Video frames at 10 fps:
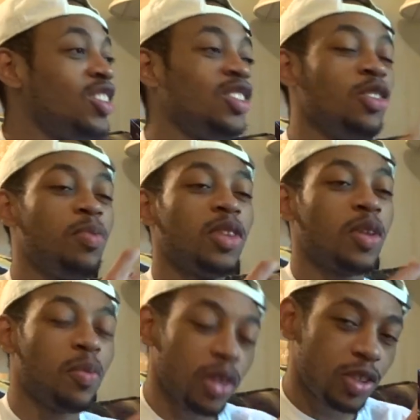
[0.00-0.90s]
You put
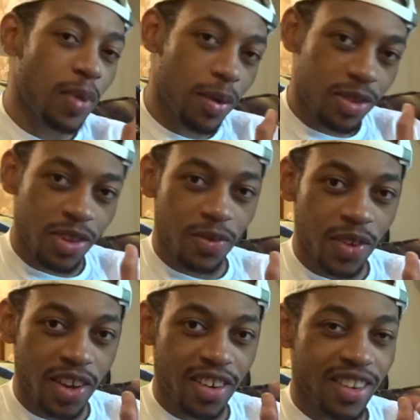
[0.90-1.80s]
the push pops in their
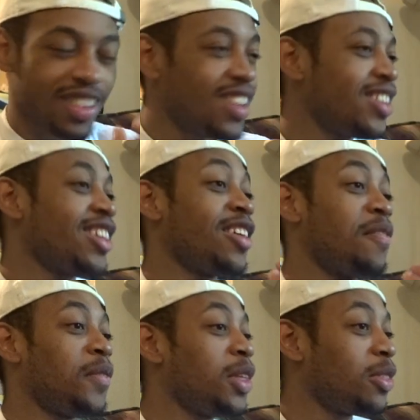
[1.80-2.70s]
finger. That's like
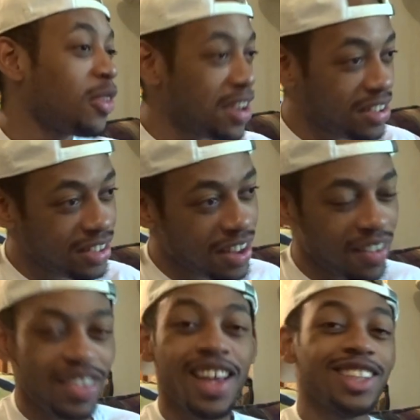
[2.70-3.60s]
that fifth grade
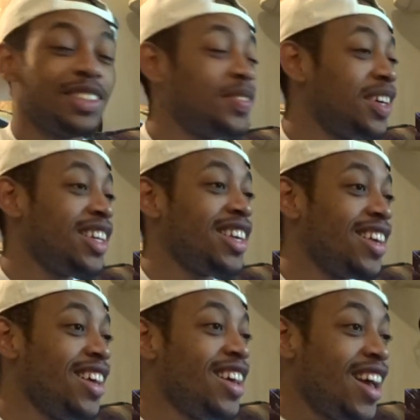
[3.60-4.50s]
stuff. That's funny.
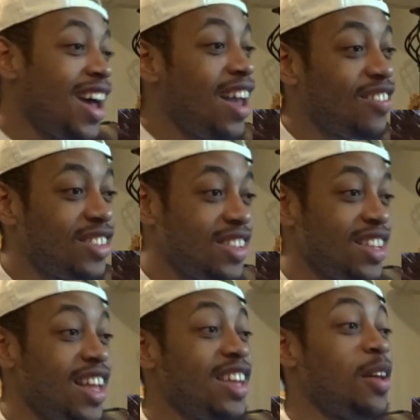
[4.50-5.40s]
I haven't
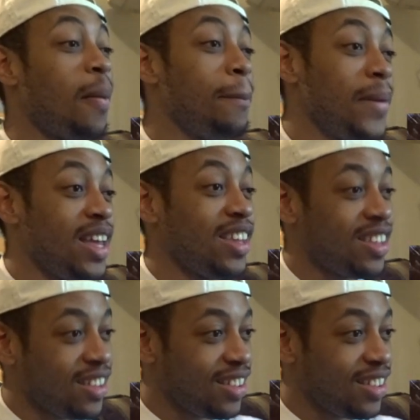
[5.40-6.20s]
seen that in a minute.